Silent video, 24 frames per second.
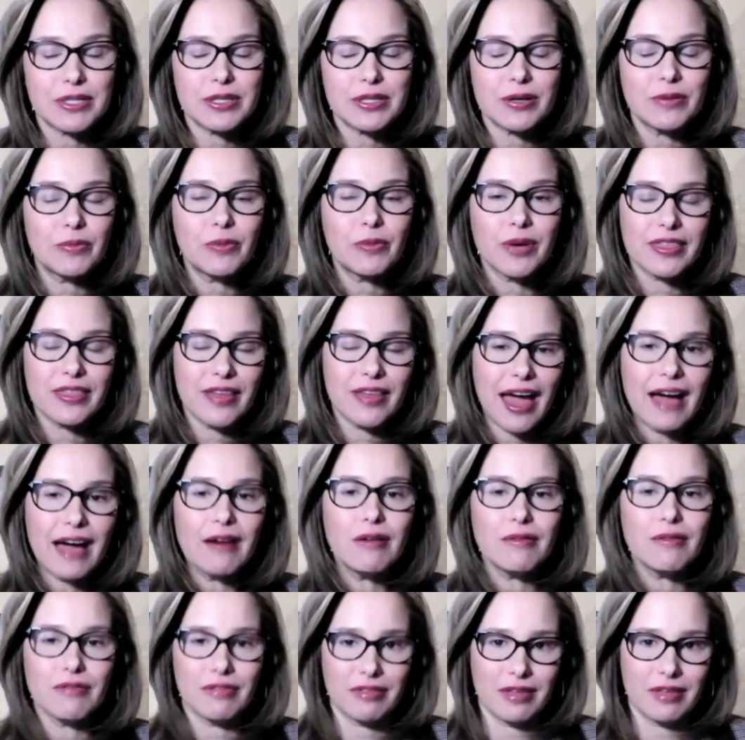So
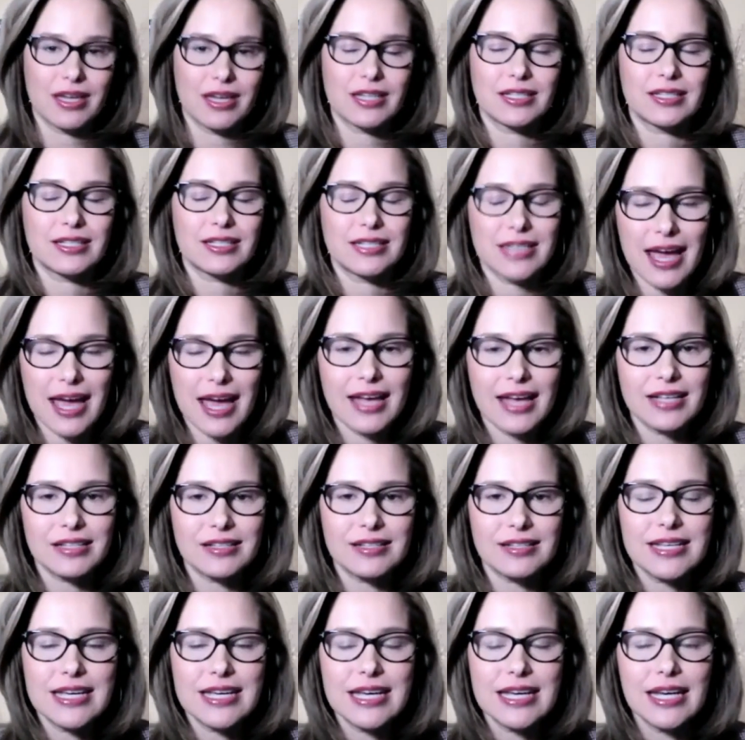without this
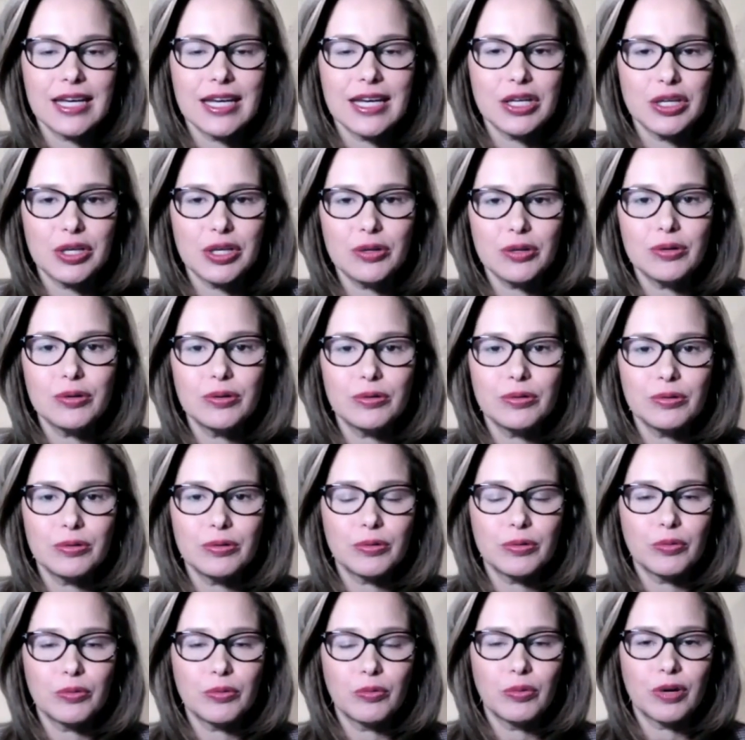test,
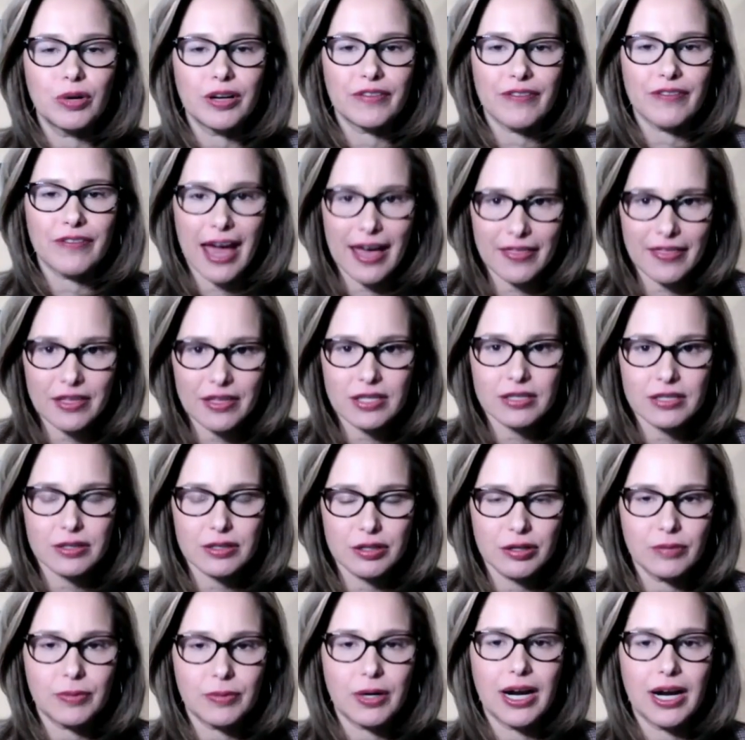you would have had this
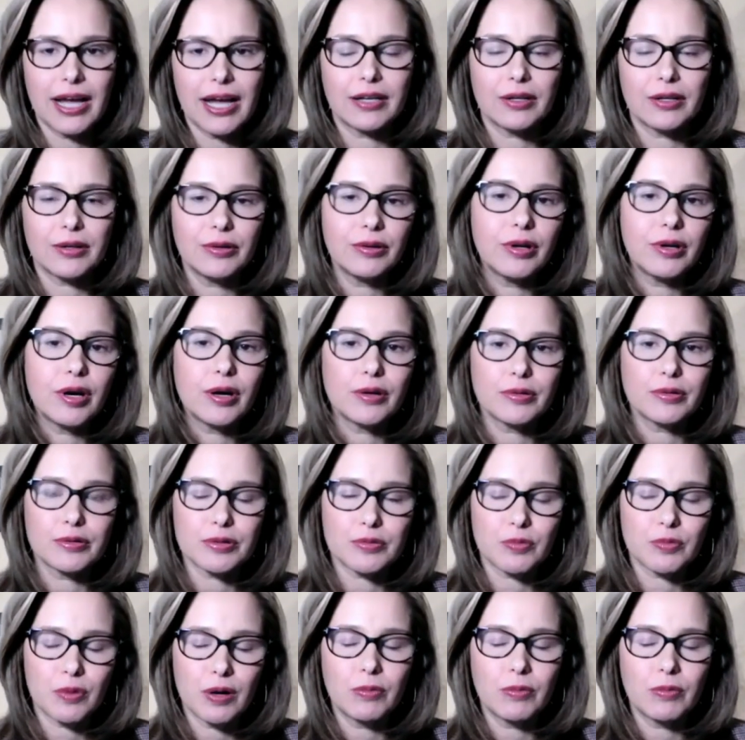tumor, and who knows
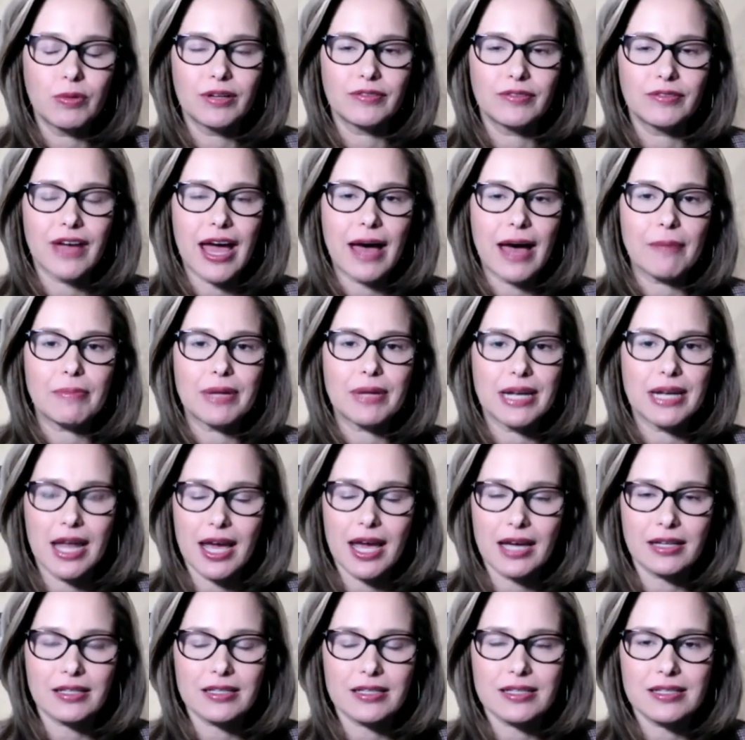what would have happened
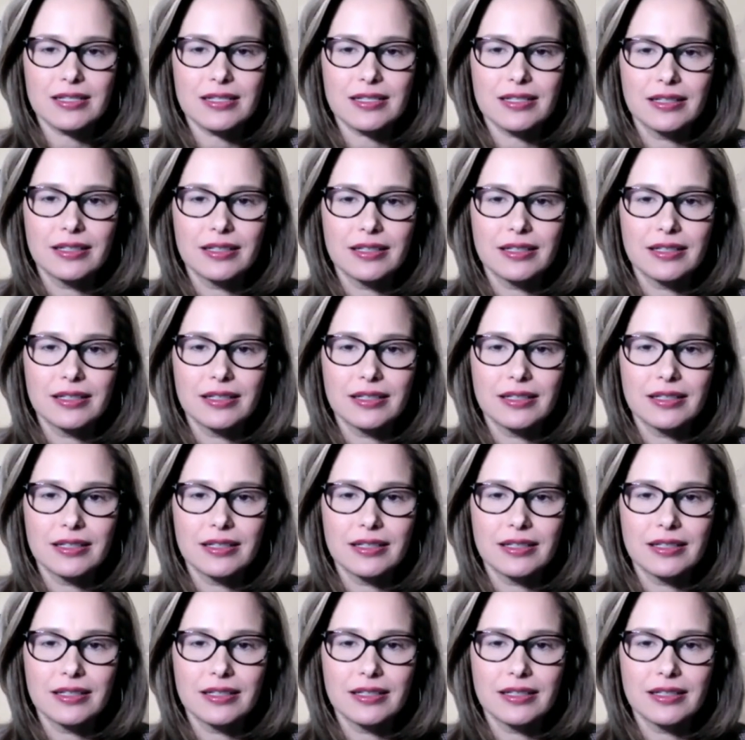next.